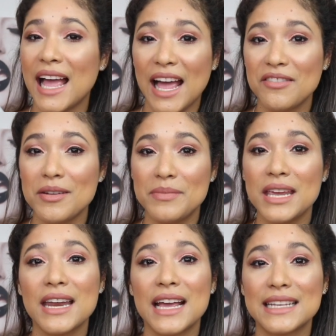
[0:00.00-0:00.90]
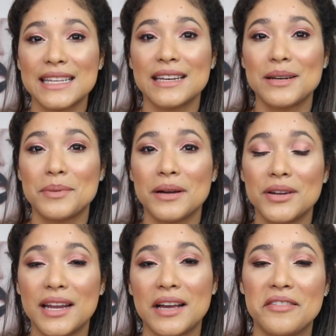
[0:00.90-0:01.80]
haven't been excited
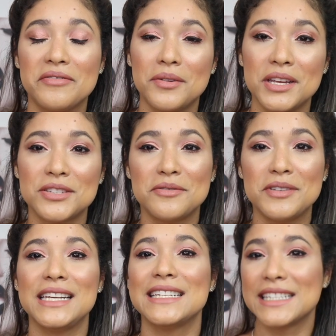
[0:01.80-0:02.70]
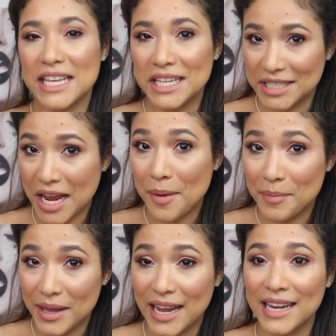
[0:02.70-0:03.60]
about a foundation release in a
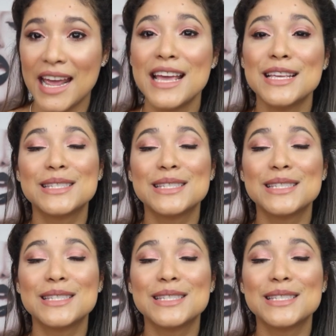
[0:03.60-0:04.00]
minute.